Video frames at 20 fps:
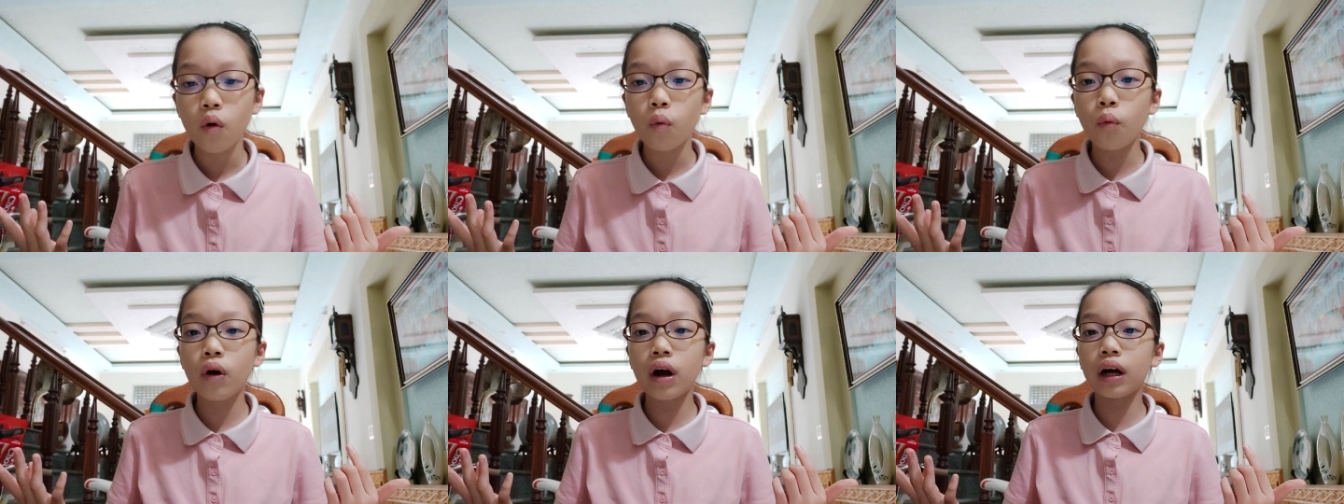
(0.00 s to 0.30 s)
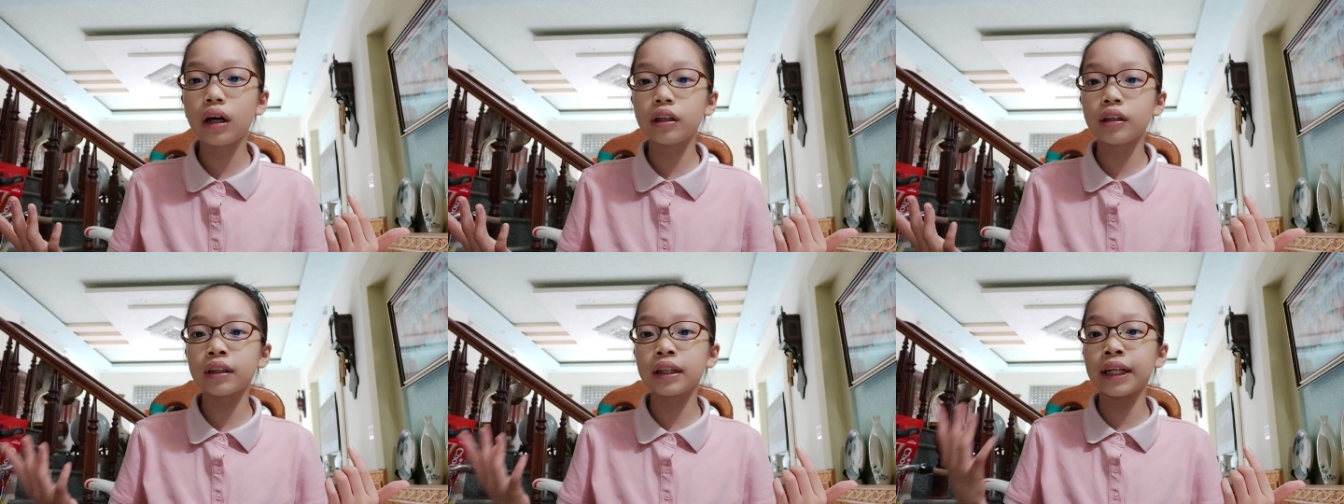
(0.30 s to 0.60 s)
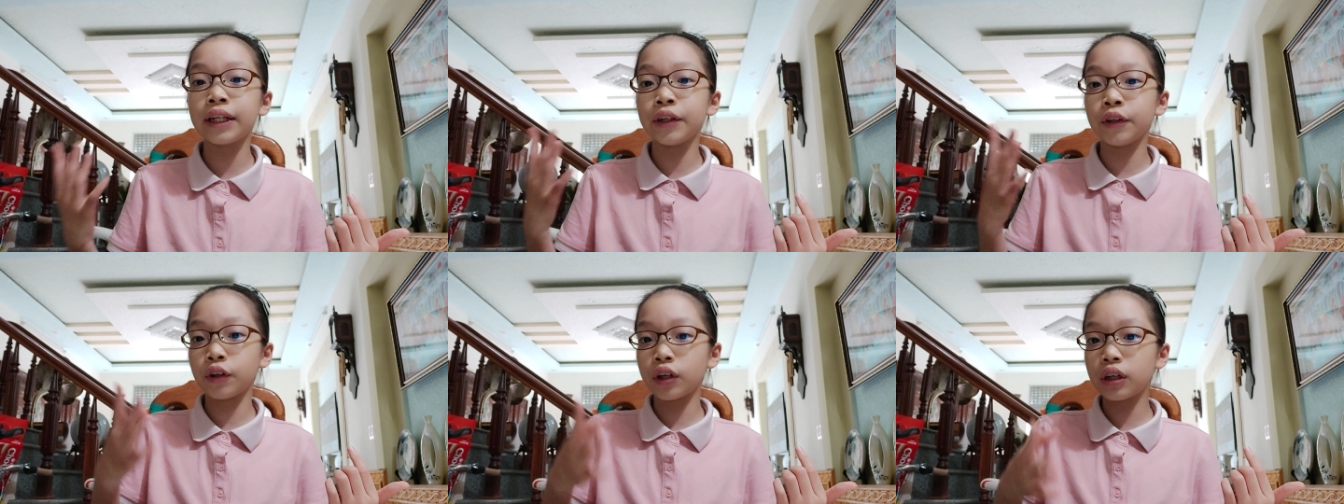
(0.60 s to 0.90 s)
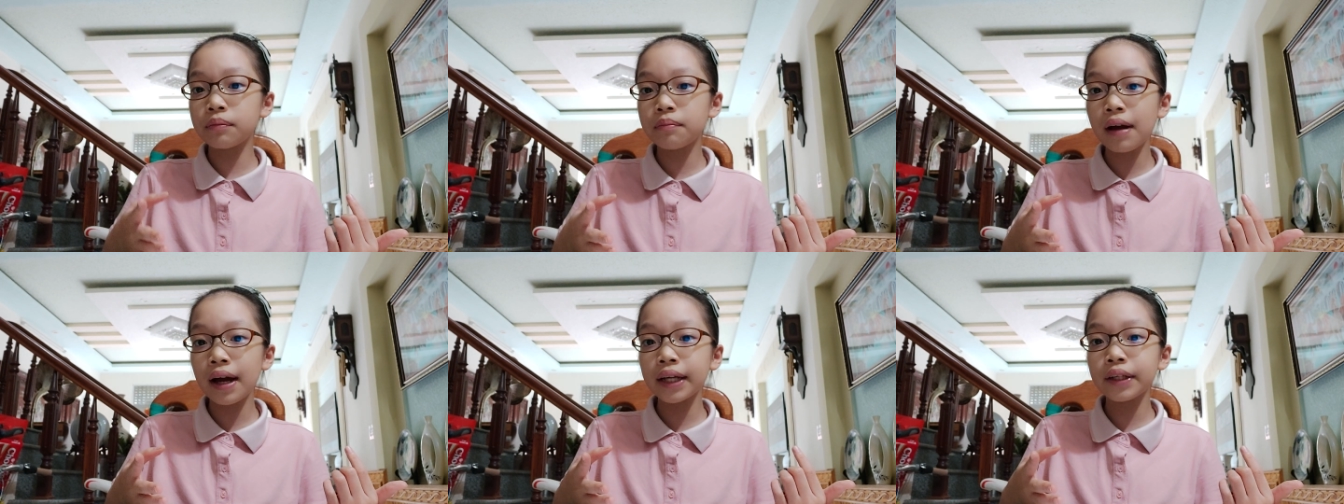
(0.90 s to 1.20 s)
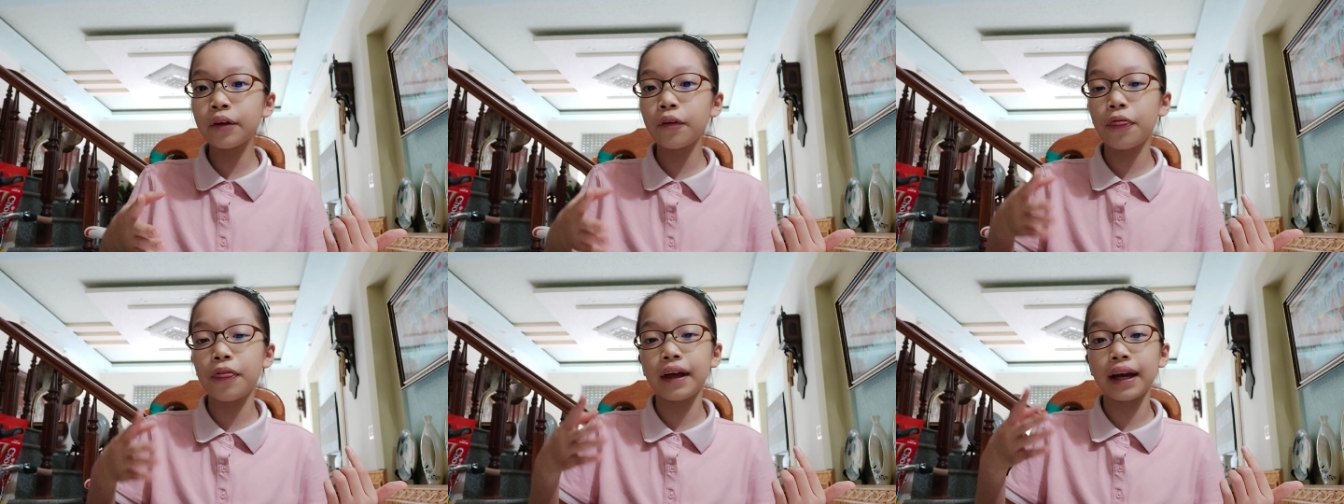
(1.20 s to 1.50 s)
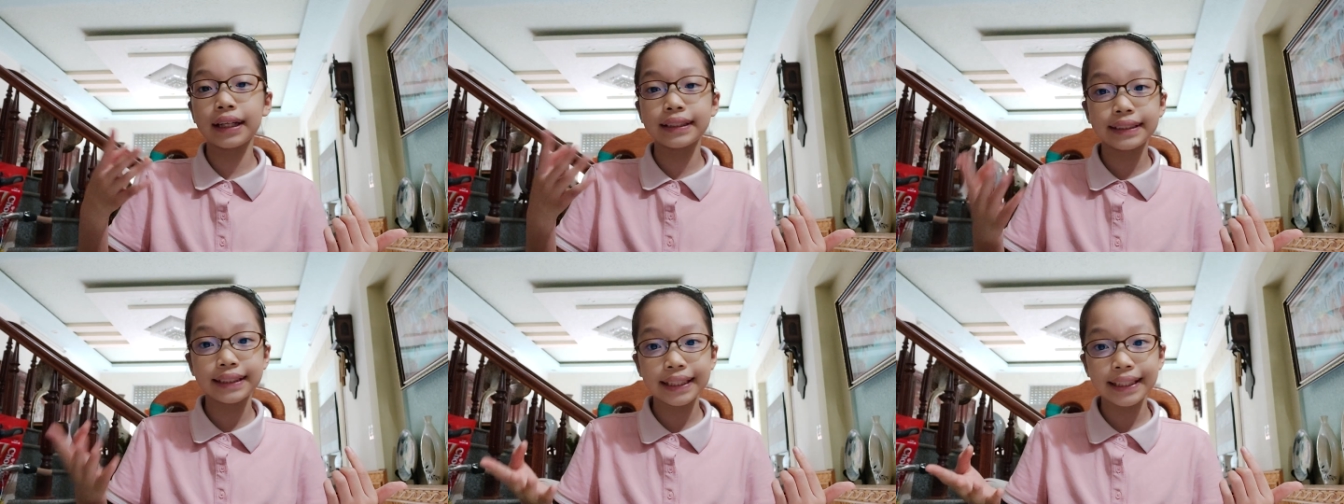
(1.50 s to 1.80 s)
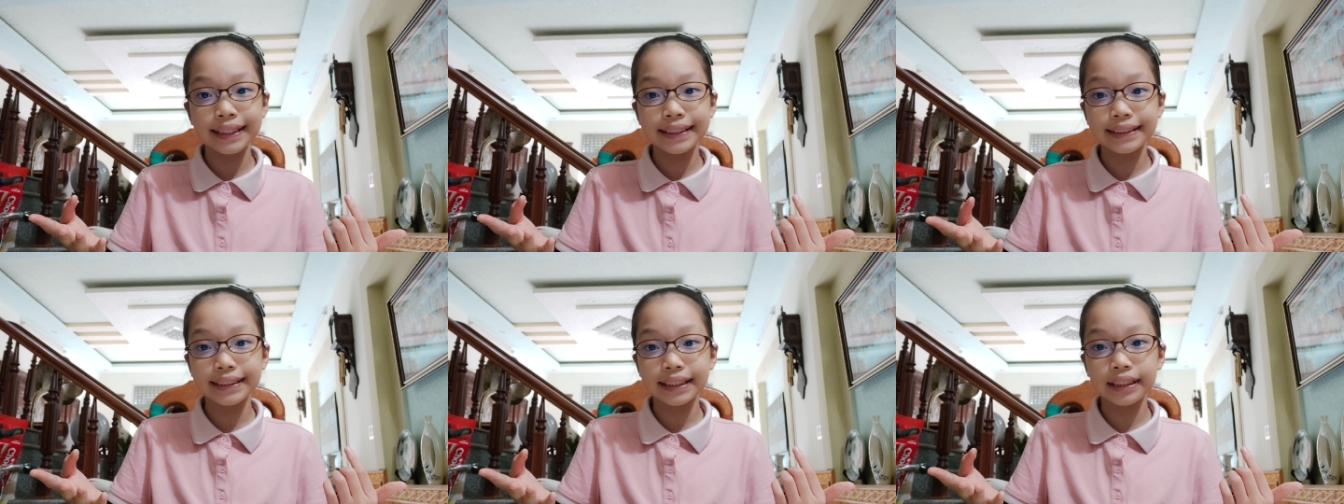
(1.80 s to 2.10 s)
Well, in your mind, you think it's
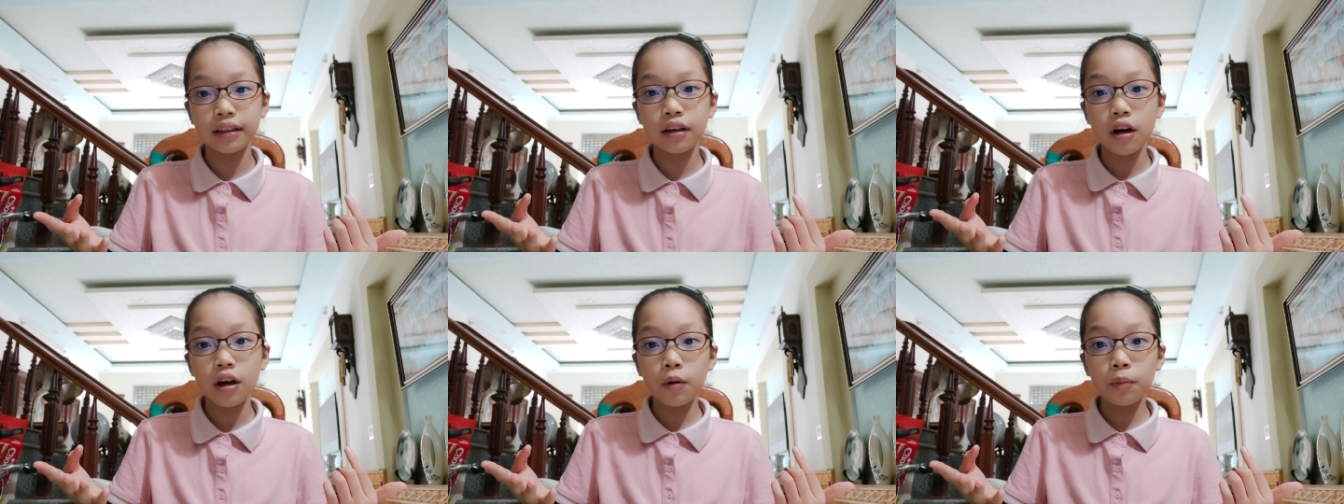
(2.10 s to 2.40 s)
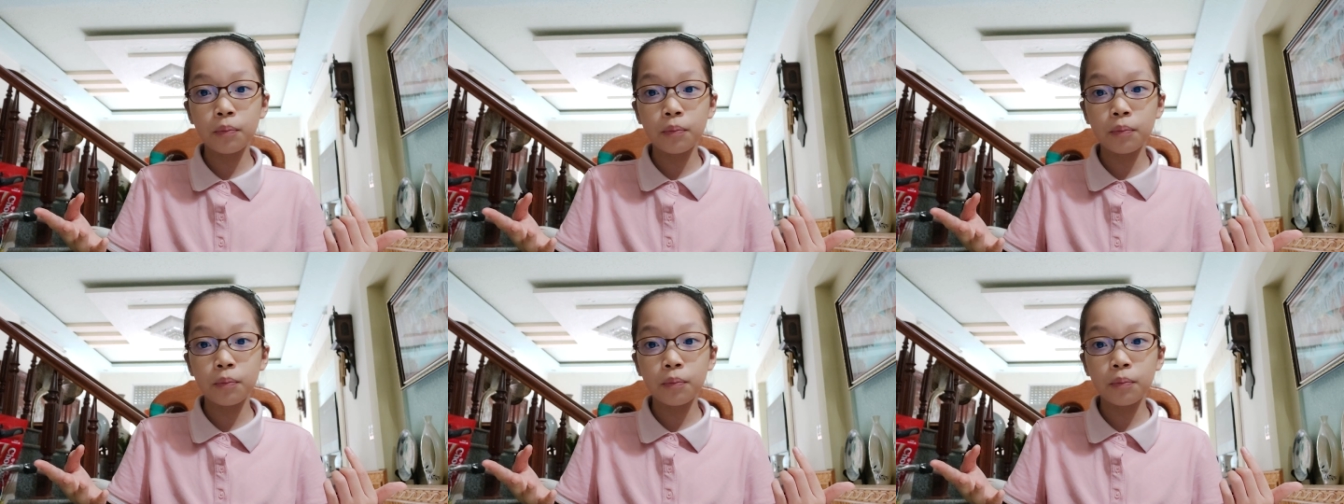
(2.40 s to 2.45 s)
easy,